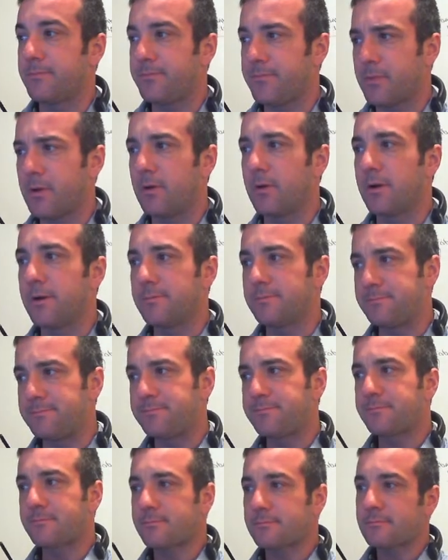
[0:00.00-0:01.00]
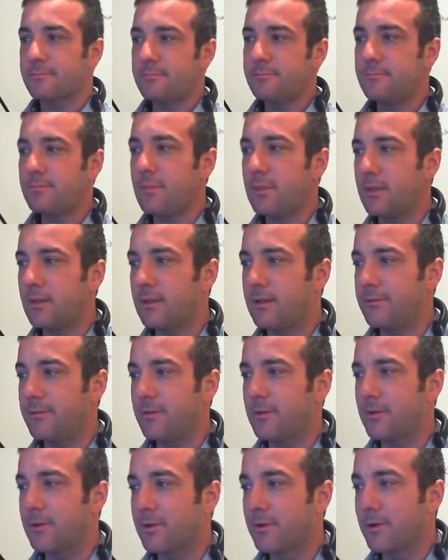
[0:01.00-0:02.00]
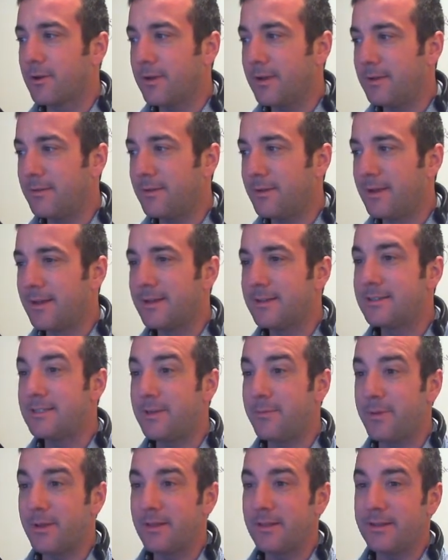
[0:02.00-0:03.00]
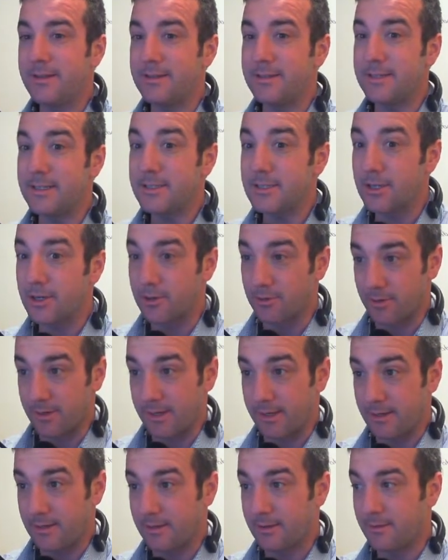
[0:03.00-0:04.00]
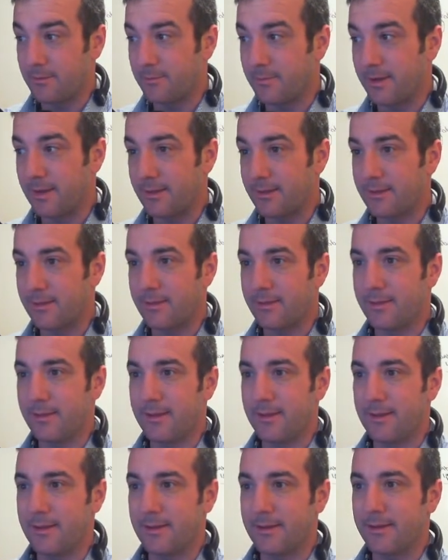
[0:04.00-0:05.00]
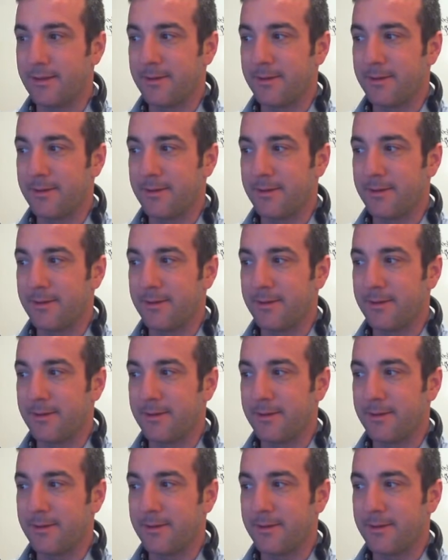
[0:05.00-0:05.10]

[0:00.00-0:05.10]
Or if you typically disagreed with the